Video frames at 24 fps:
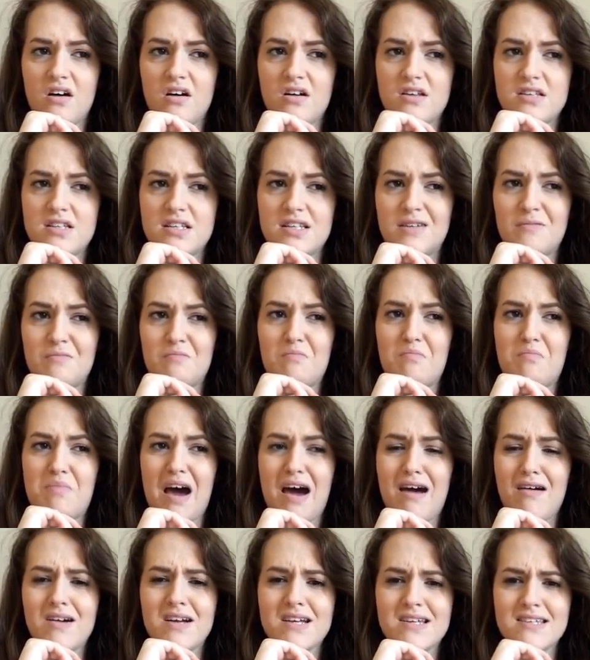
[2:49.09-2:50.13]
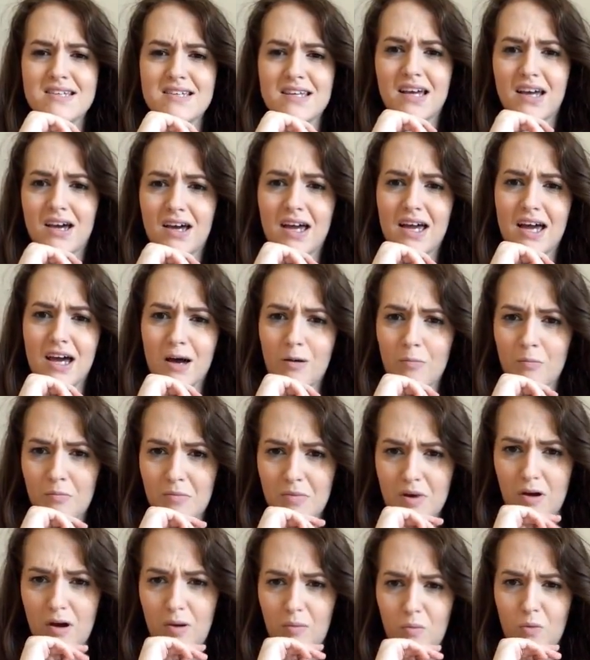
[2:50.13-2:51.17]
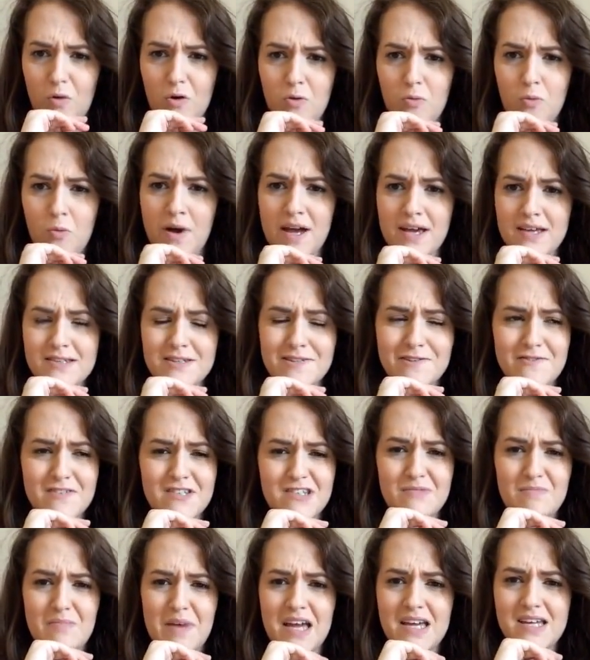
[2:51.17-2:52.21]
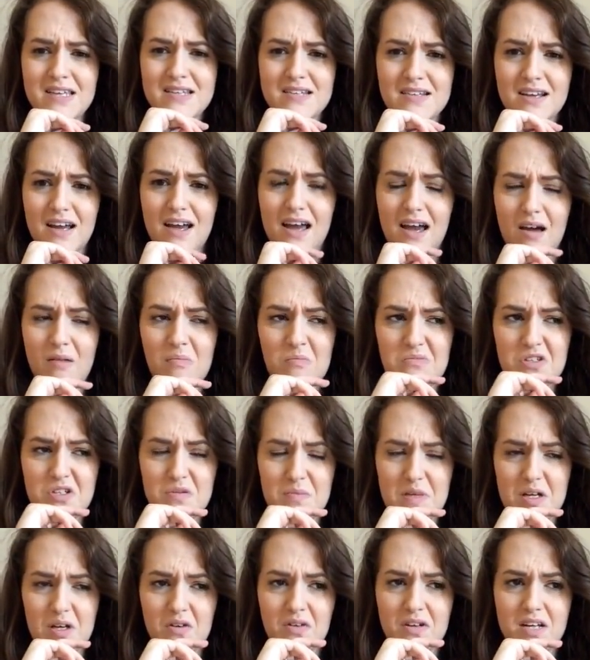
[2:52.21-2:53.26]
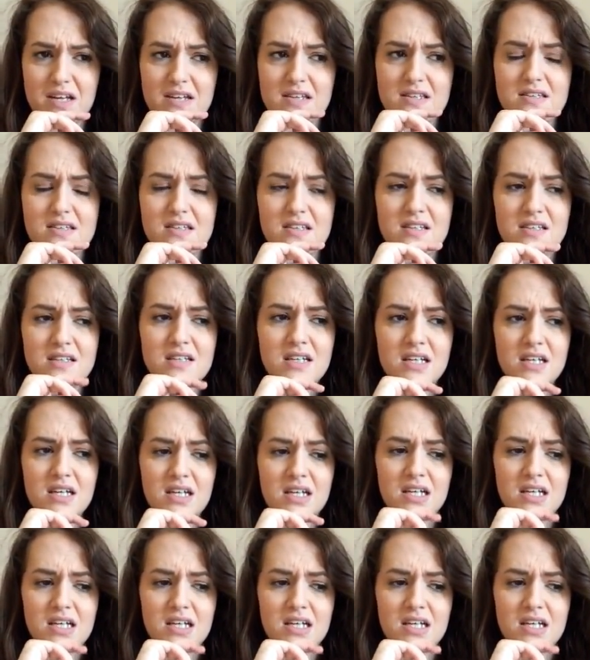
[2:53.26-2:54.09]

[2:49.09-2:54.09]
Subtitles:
utterly embarrassing I am, and what a waste of space I am, to be honest.